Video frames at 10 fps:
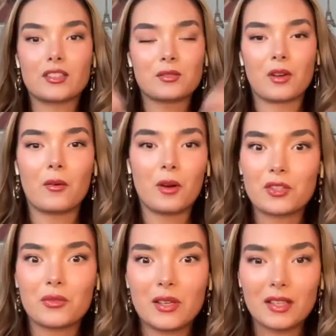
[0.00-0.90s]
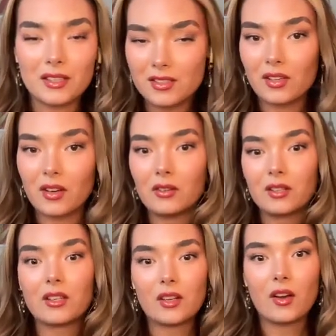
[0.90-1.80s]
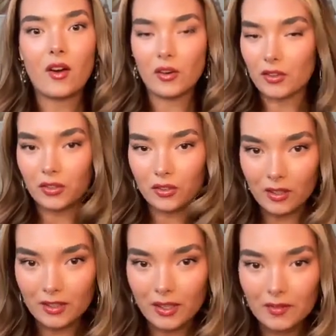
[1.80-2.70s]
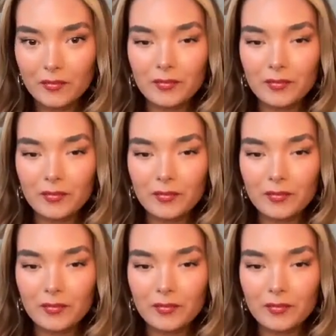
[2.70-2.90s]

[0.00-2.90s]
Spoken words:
just watched Wicked, so Ariana Grande.